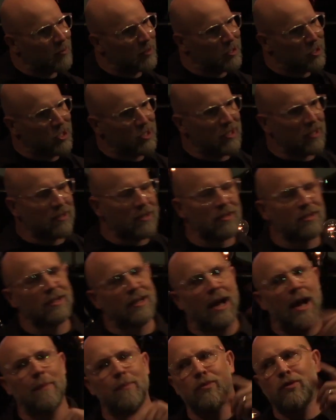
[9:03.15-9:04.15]
but Jesus
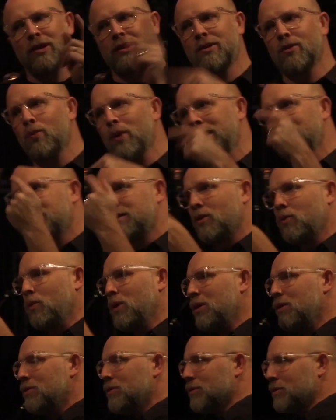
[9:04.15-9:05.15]
doesn't operate the way that the
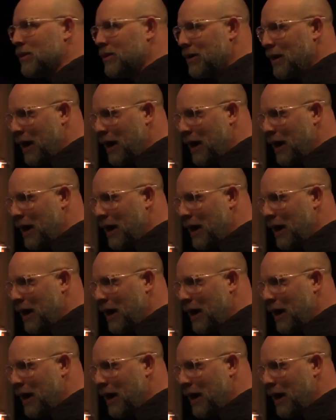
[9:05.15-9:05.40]
world